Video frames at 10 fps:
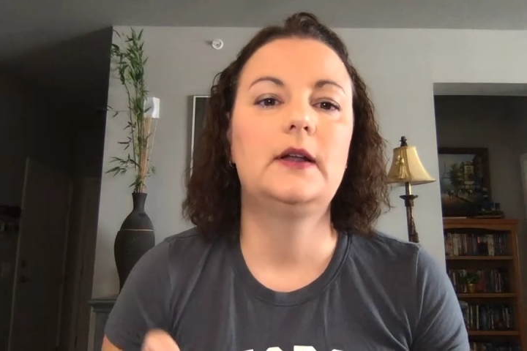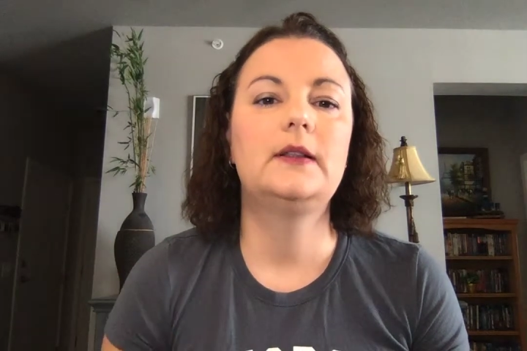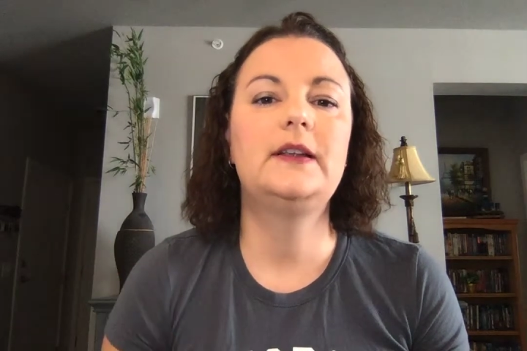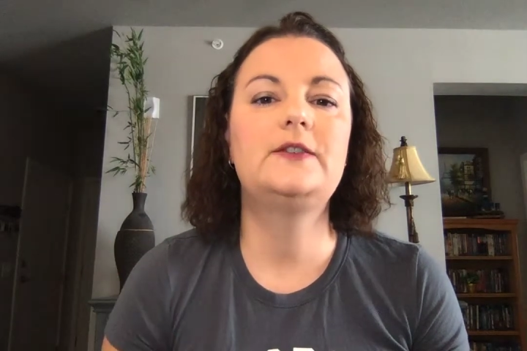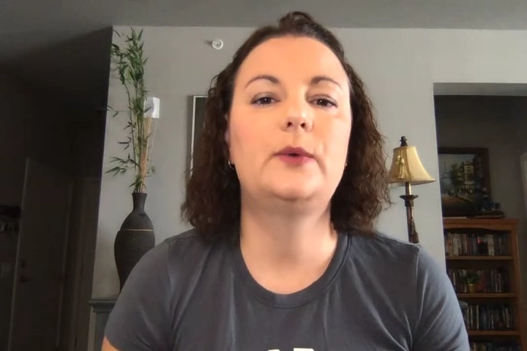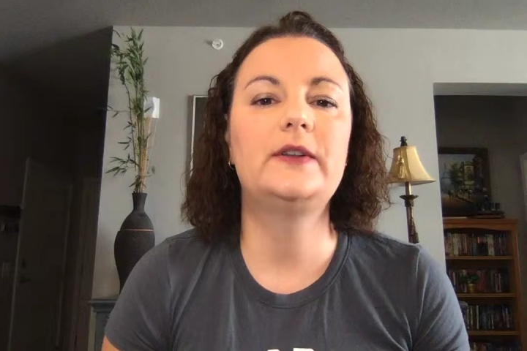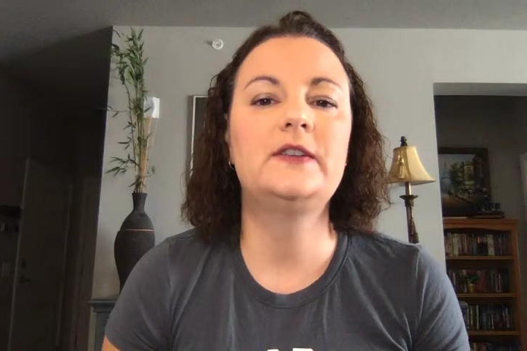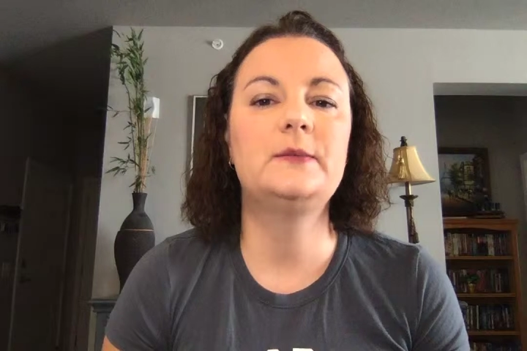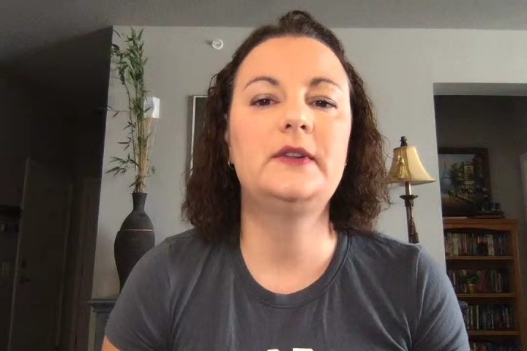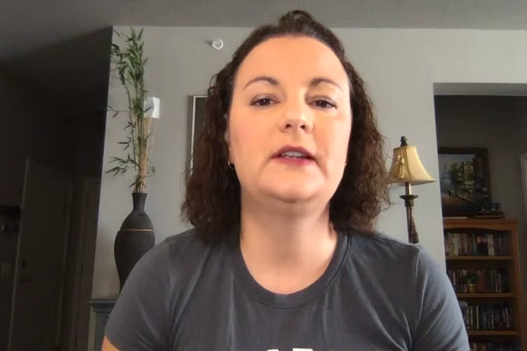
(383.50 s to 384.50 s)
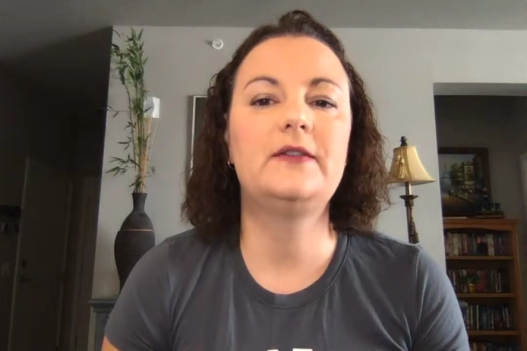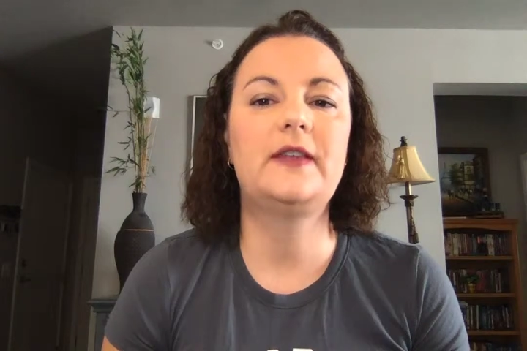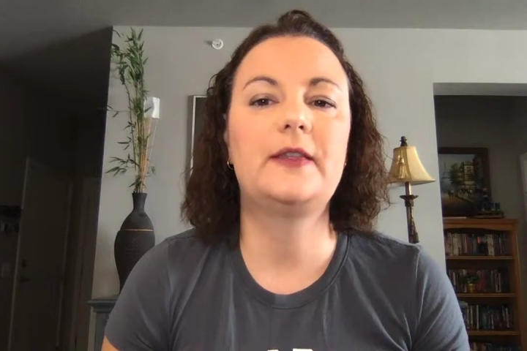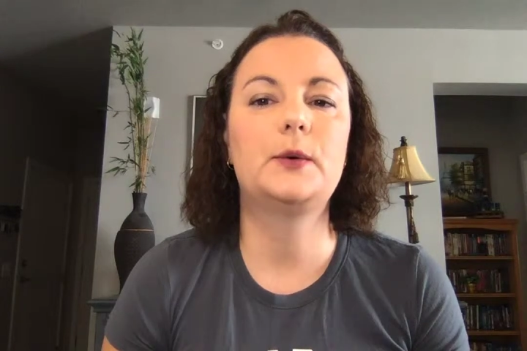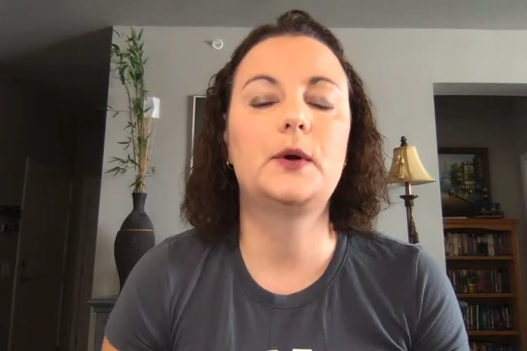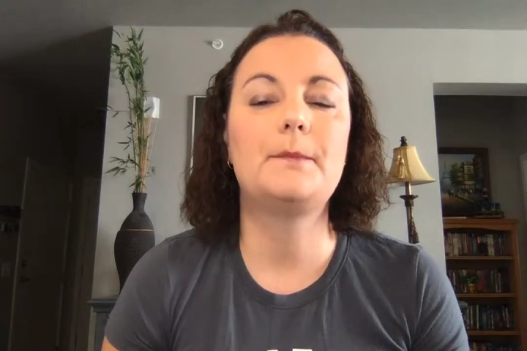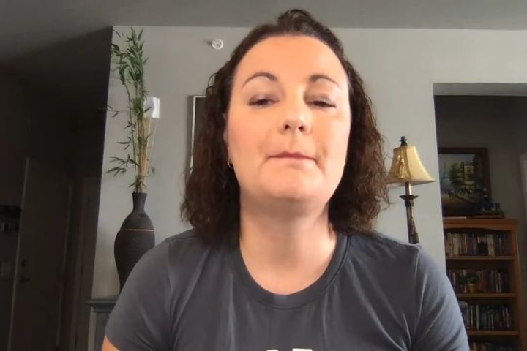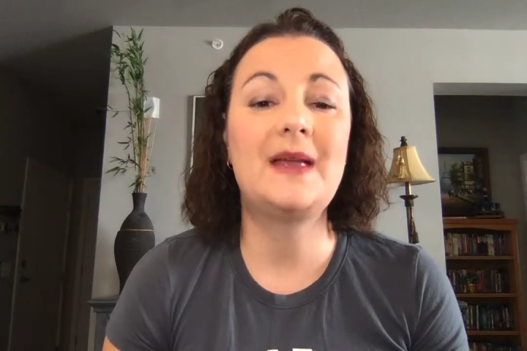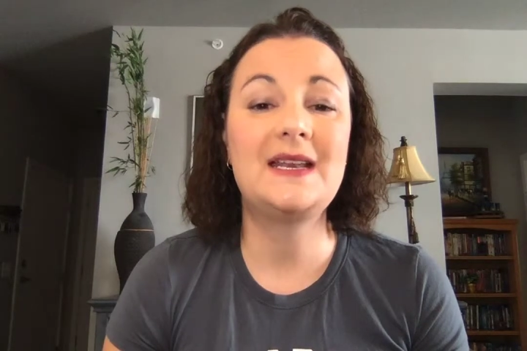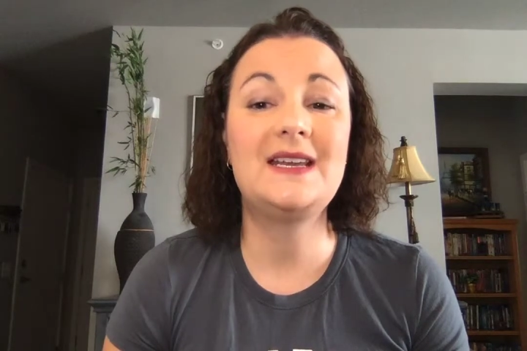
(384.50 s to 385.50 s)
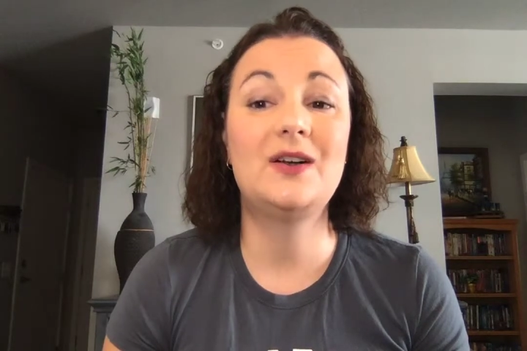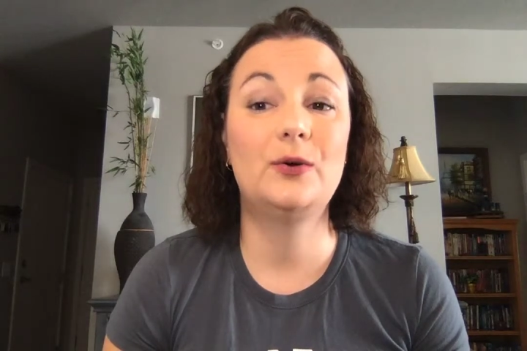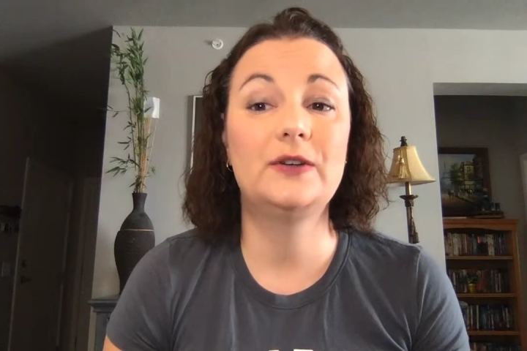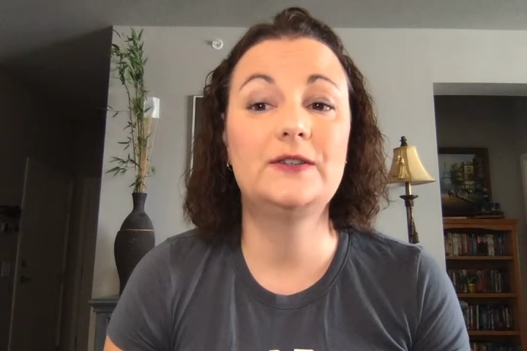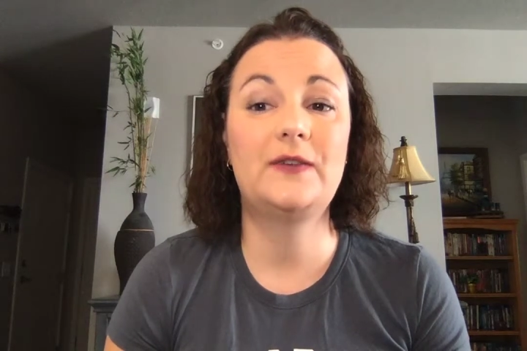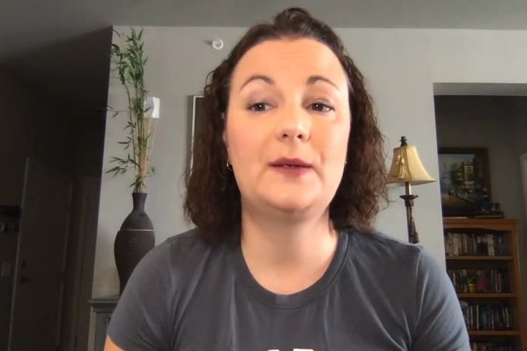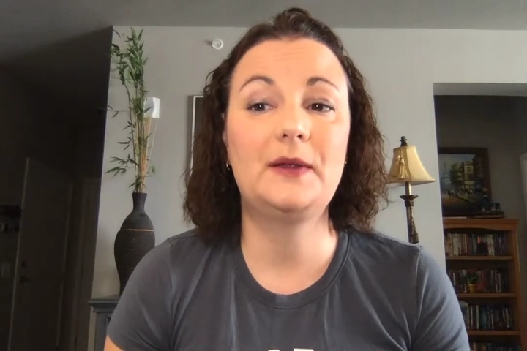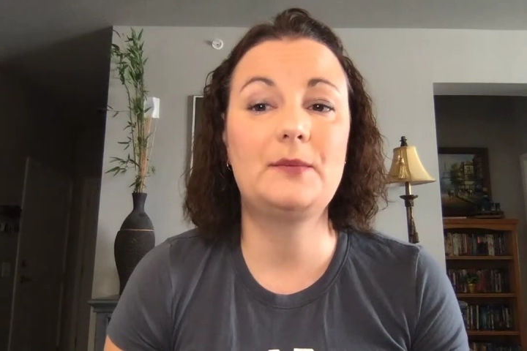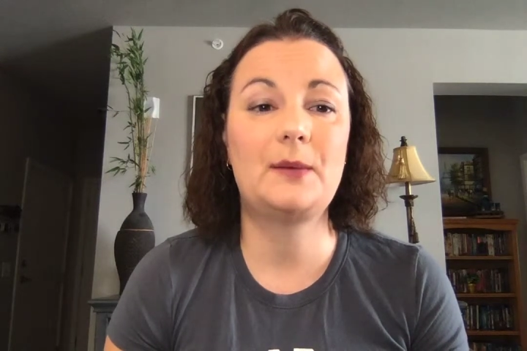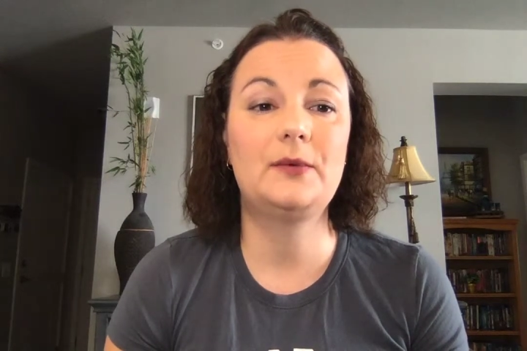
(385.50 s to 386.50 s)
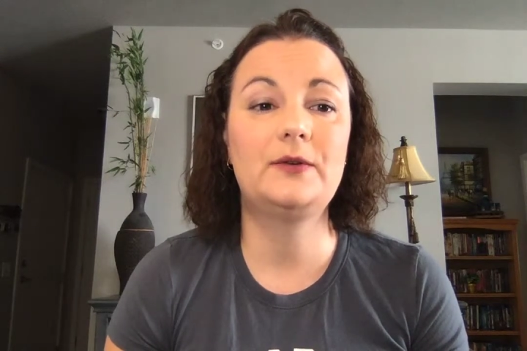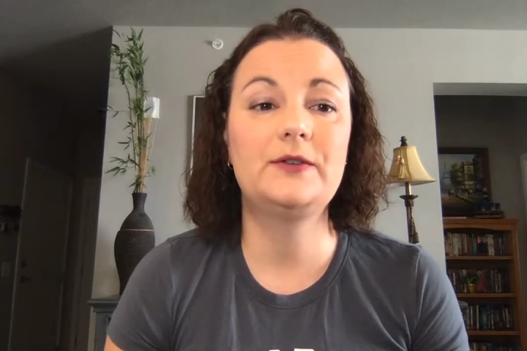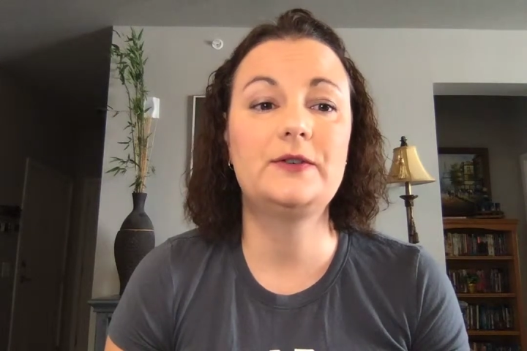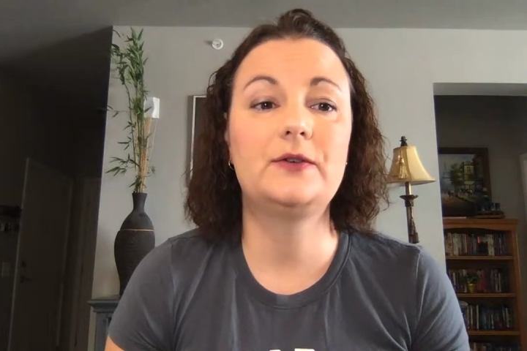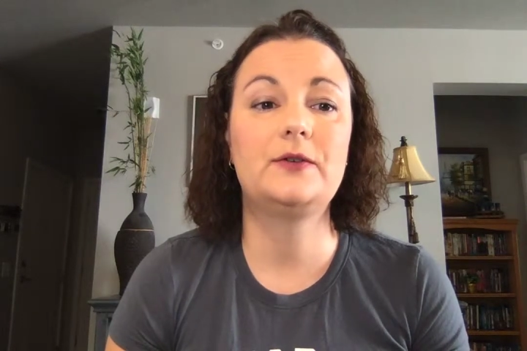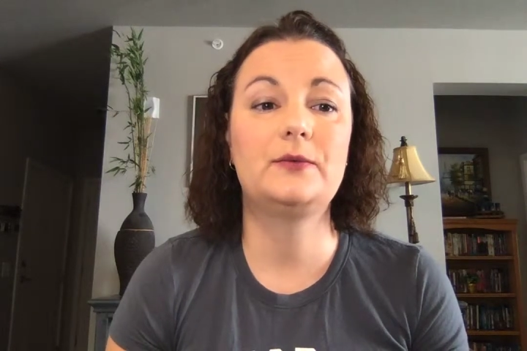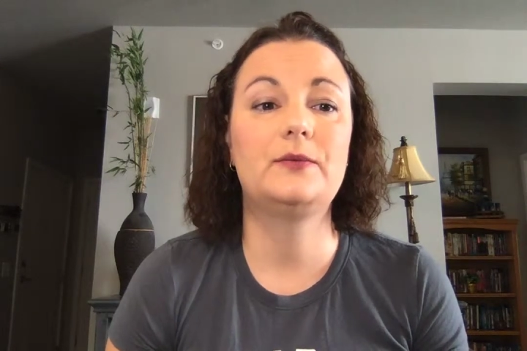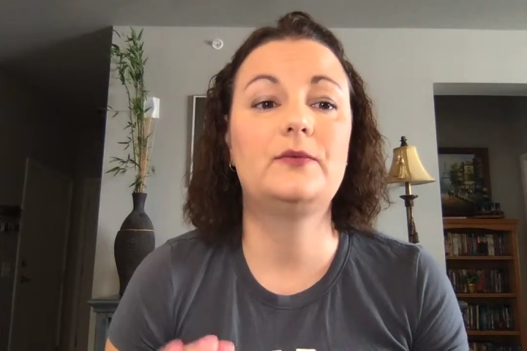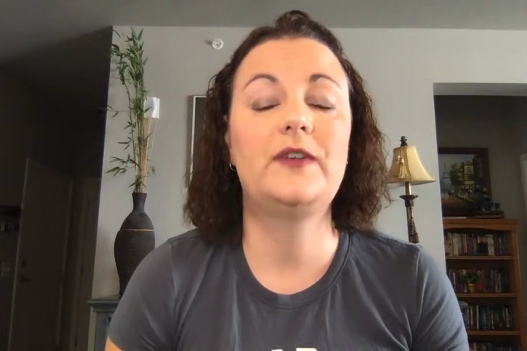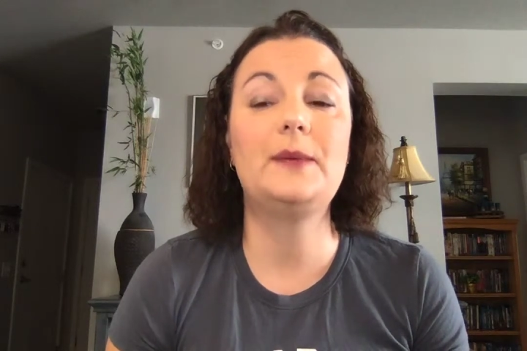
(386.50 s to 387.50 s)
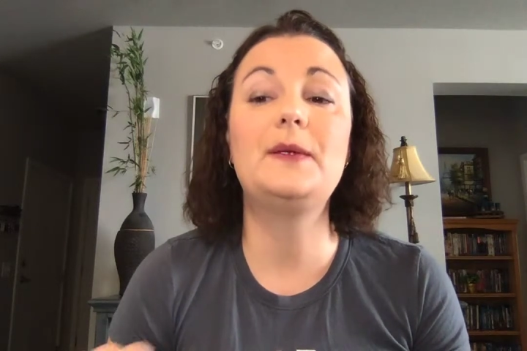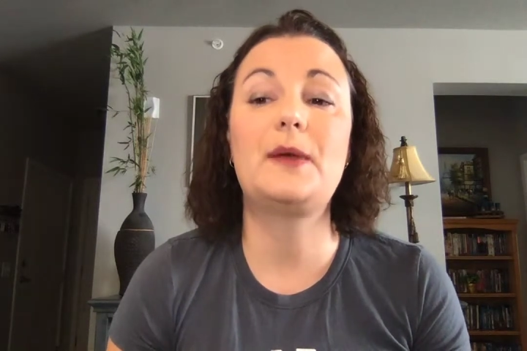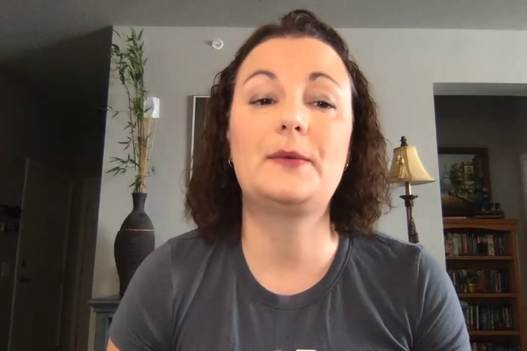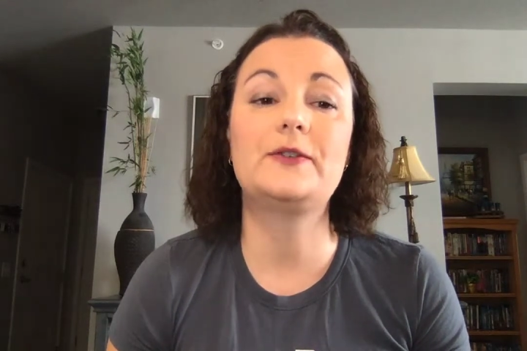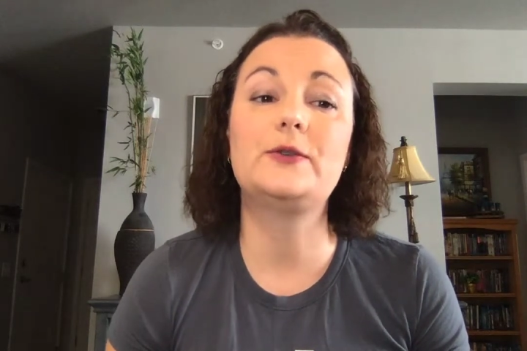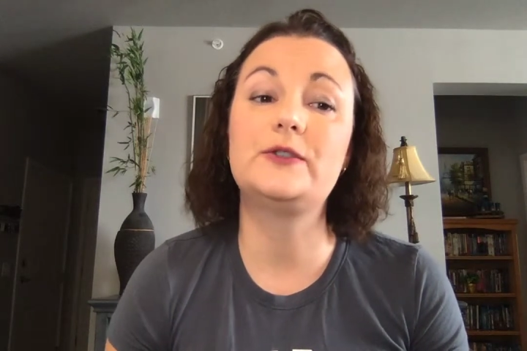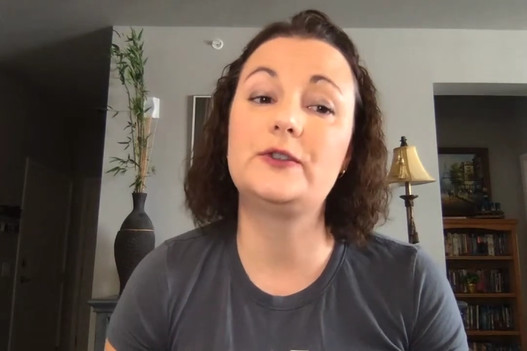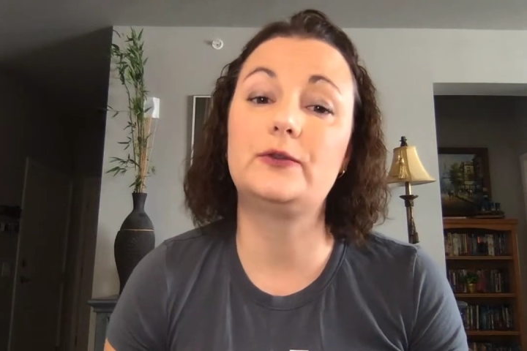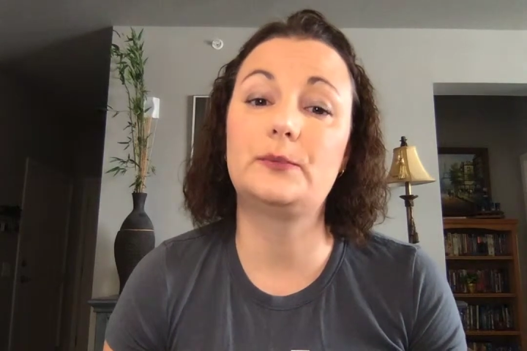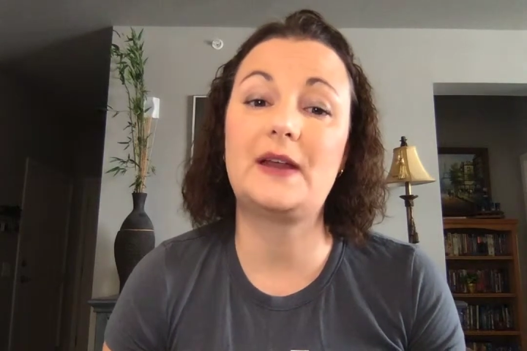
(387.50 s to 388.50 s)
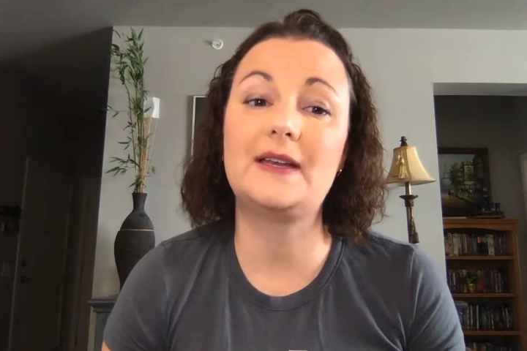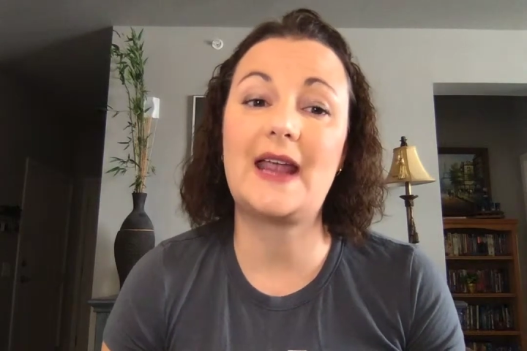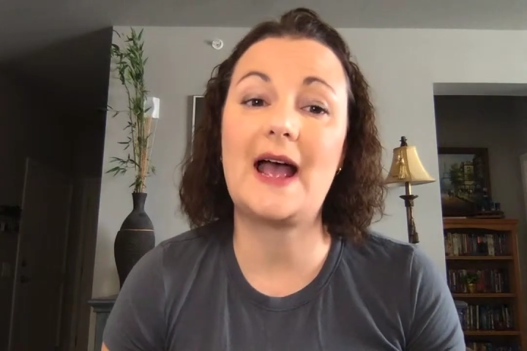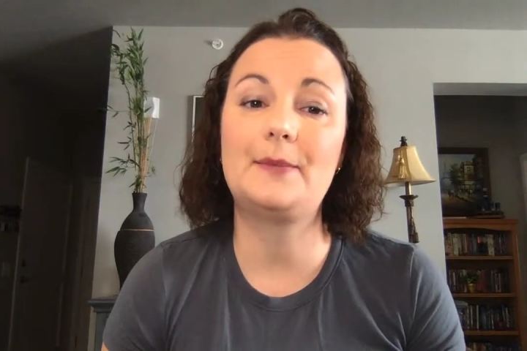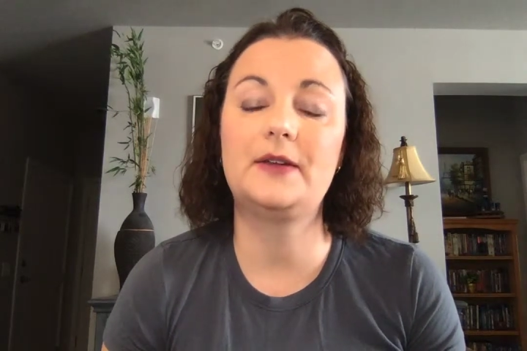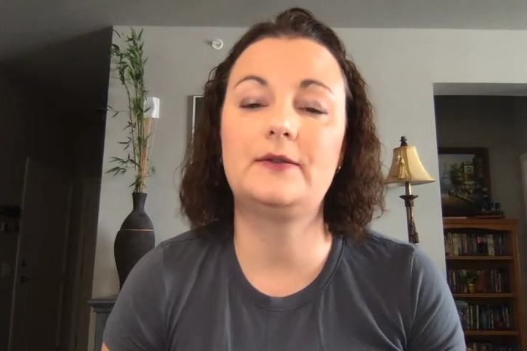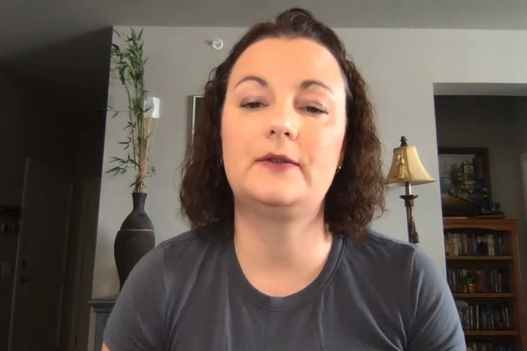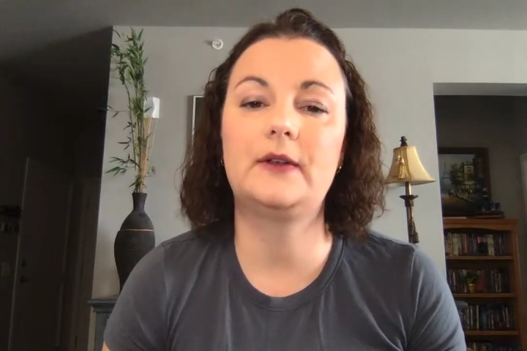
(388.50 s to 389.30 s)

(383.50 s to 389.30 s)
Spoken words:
leads one to believe that there were many Otis family members who still remained captive,